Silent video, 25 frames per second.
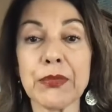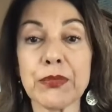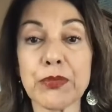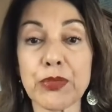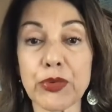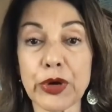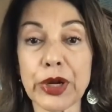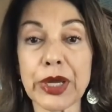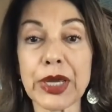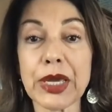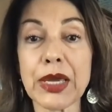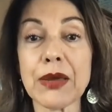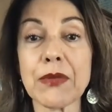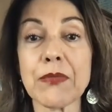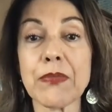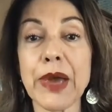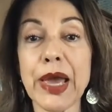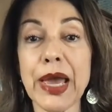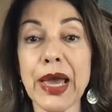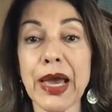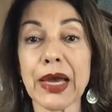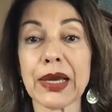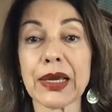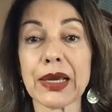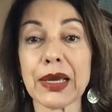bringing
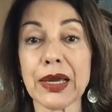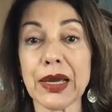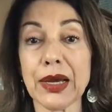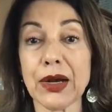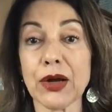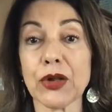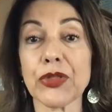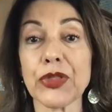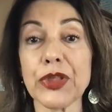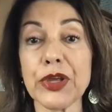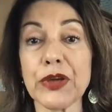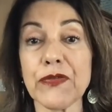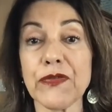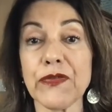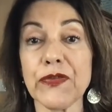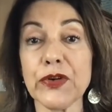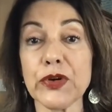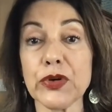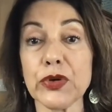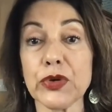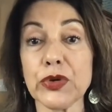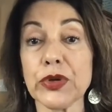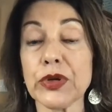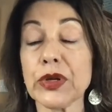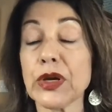back healthy
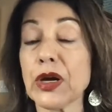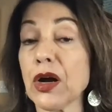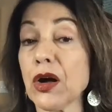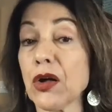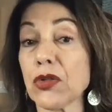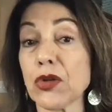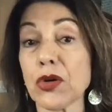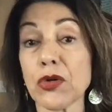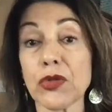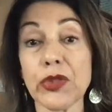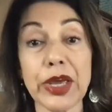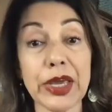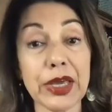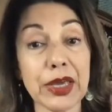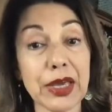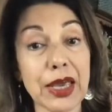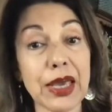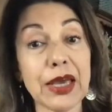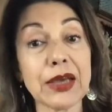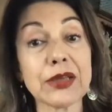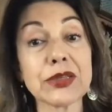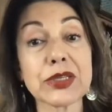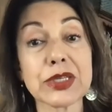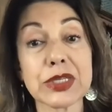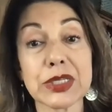food, although they
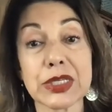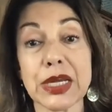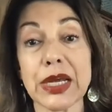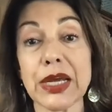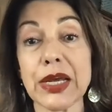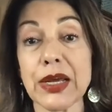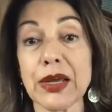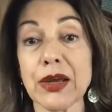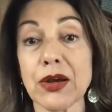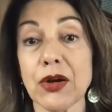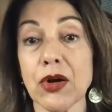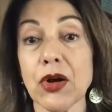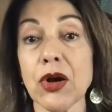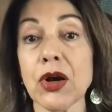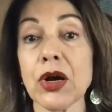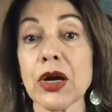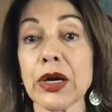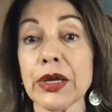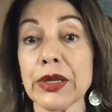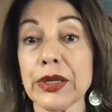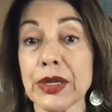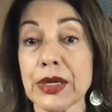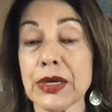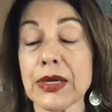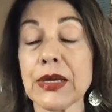can stay
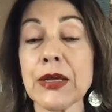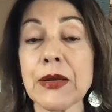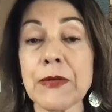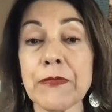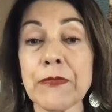on